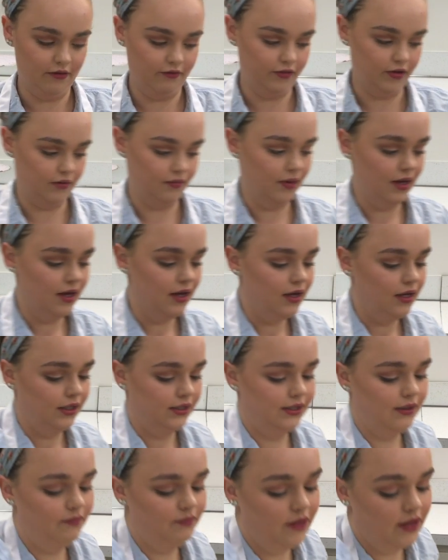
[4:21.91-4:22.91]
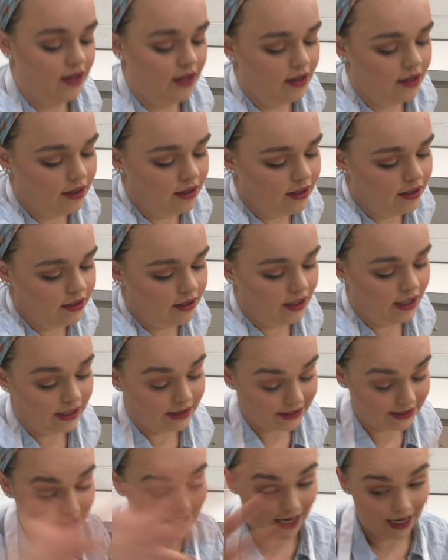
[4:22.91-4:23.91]
From something
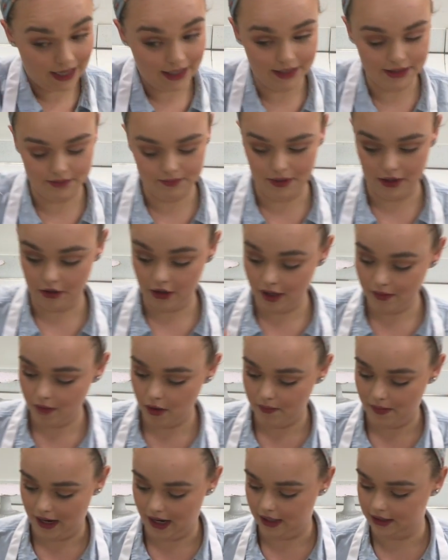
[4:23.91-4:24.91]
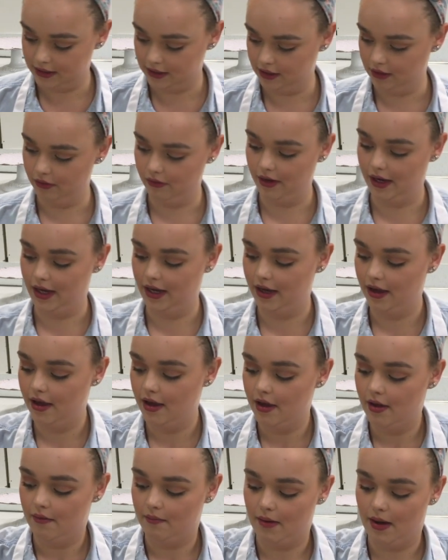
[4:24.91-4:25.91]
as sad as my grandma passing away,
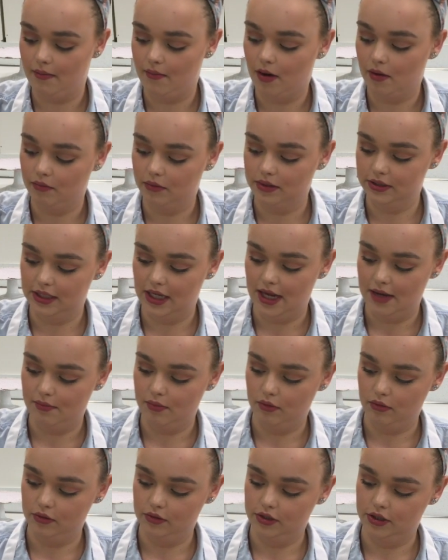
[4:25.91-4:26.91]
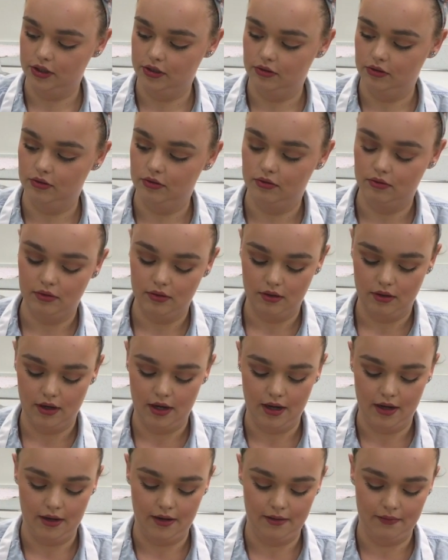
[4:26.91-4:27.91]
my mom was able to
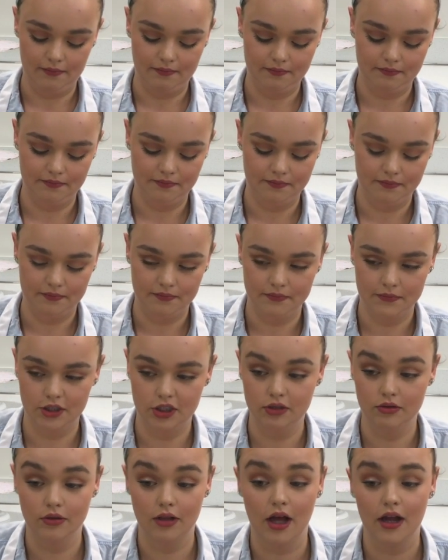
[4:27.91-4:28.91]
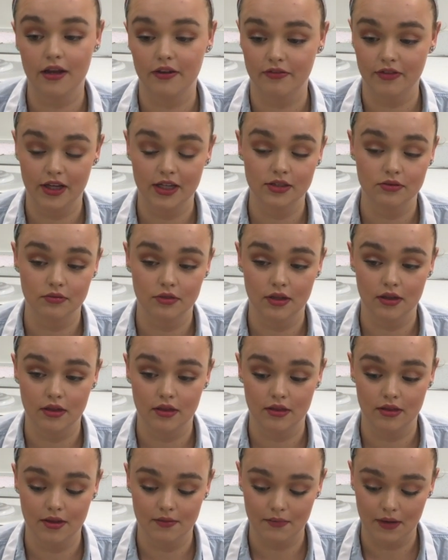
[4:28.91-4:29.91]
do a lot of things with
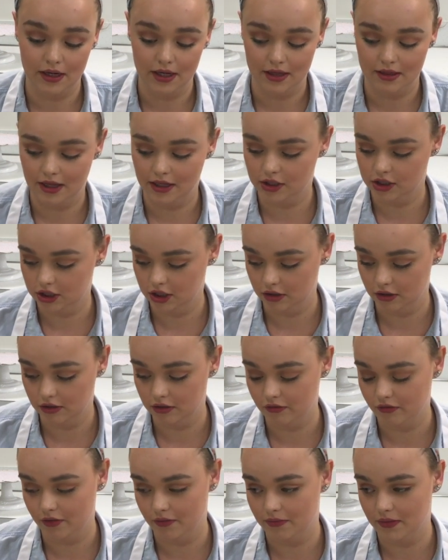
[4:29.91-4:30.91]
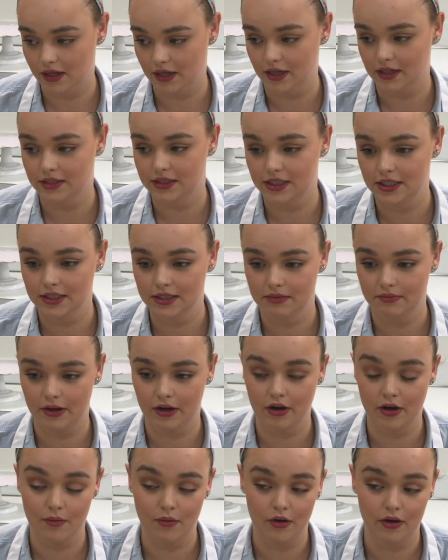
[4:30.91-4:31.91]
the money that she earned from the antiques my
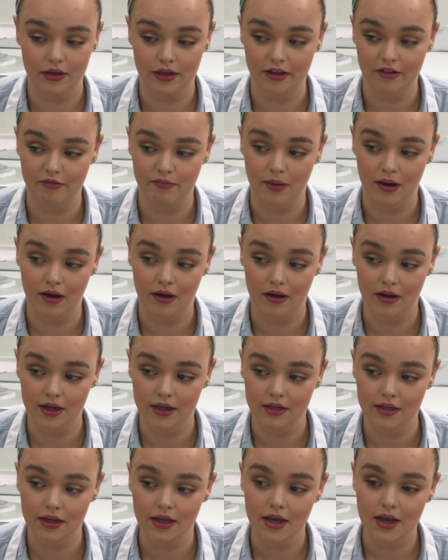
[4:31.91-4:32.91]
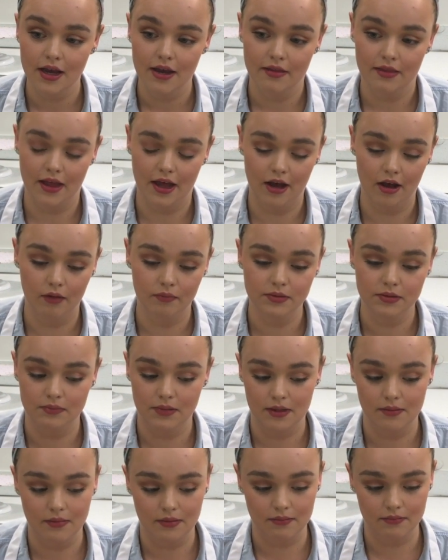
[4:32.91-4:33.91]
grandma had left behind that helped
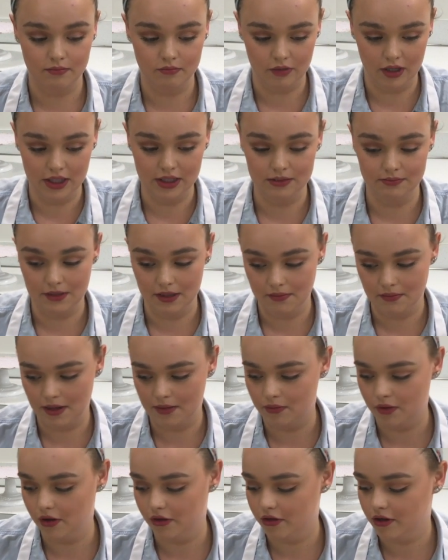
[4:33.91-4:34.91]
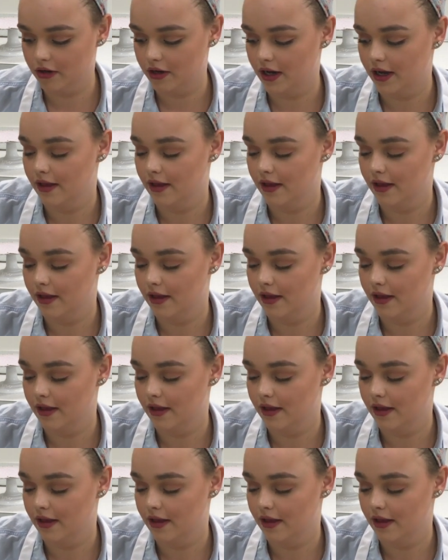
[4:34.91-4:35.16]
me raise me and my brother.